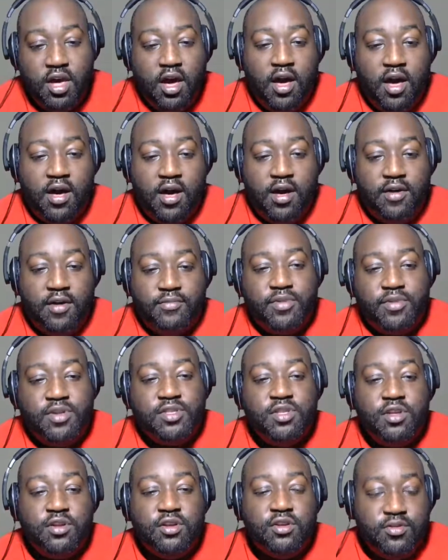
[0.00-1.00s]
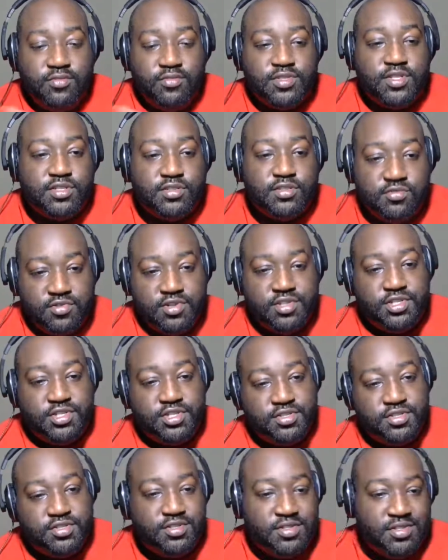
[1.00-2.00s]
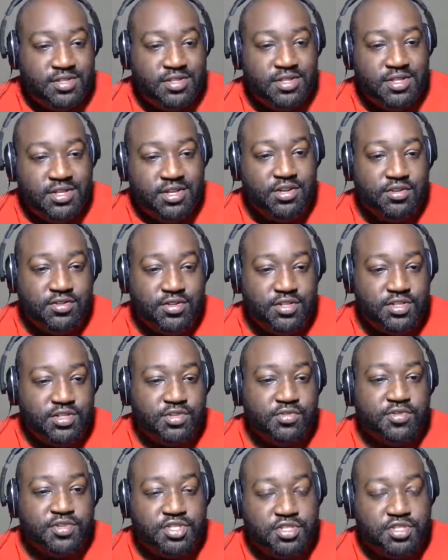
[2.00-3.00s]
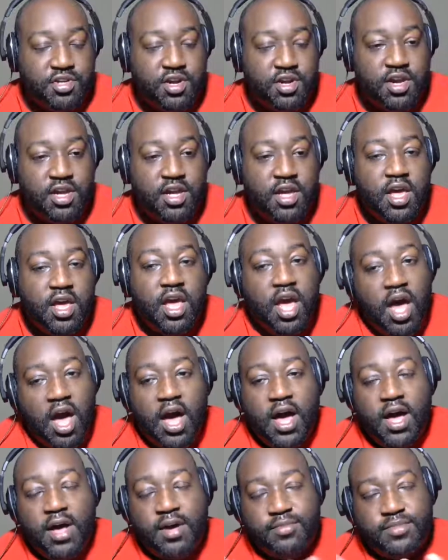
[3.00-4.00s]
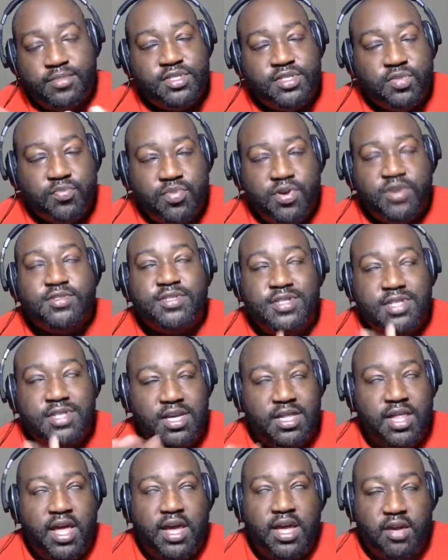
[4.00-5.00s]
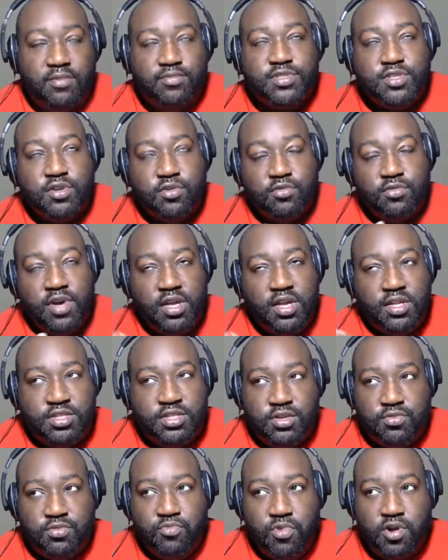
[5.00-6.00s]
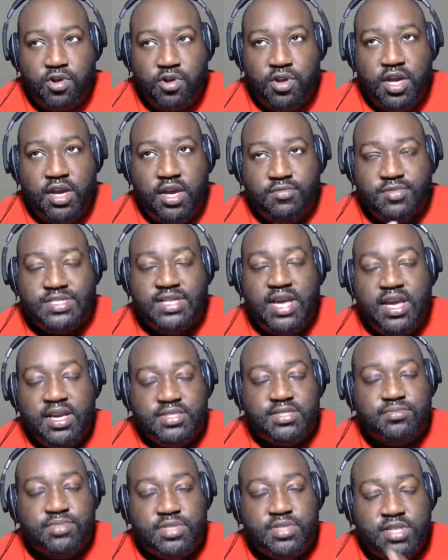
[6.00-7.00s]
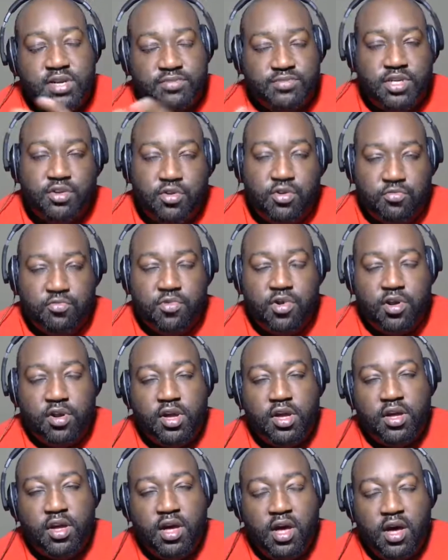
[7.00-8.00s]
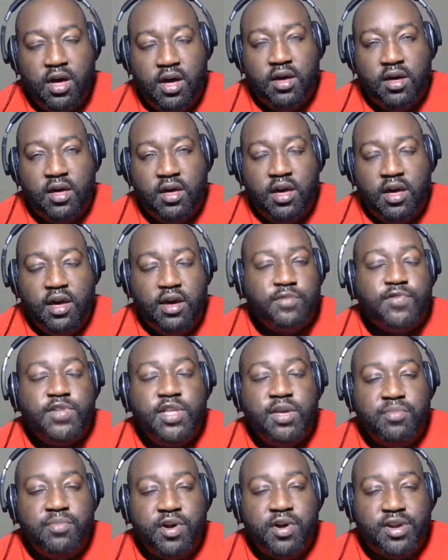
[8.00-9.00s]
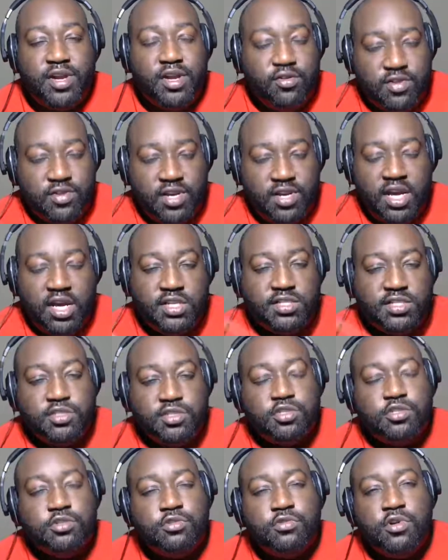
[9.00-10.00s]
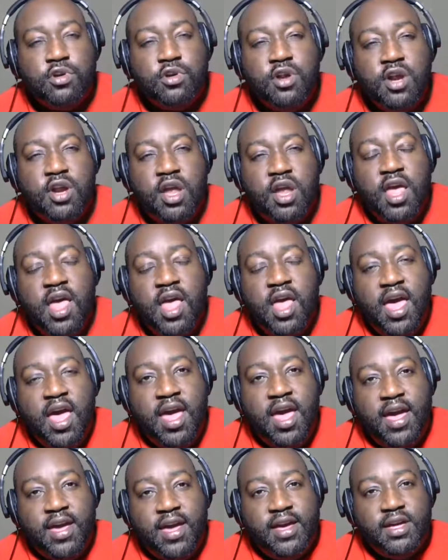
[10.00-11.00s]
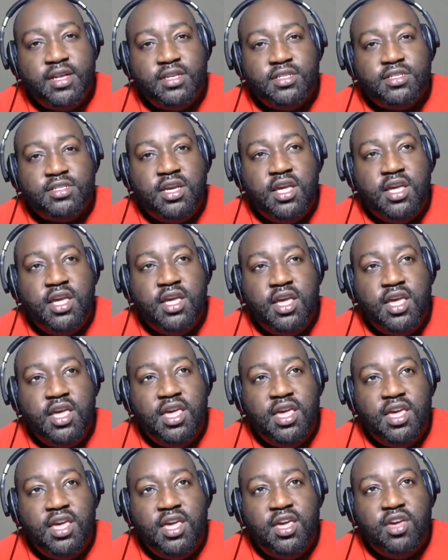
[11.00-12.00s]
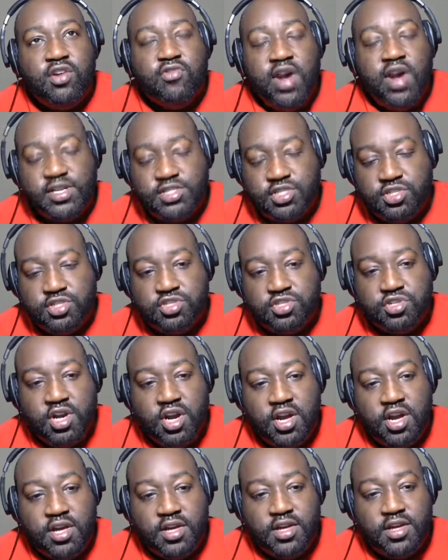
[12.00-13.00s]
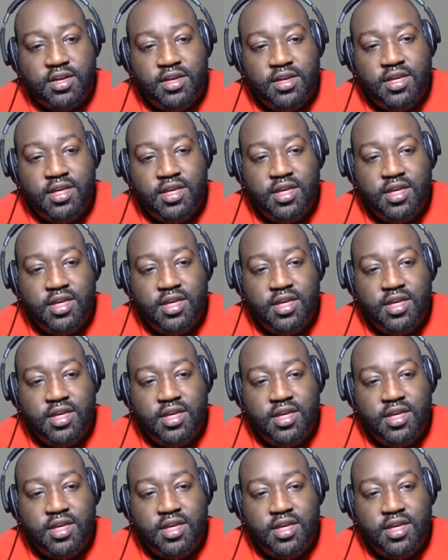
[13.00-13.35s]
It was a storage. The storage truck. Supposedly, like, he was going to work. He was taking some stuff to go work a flea market on the Eastern Shore, and he crashed the truck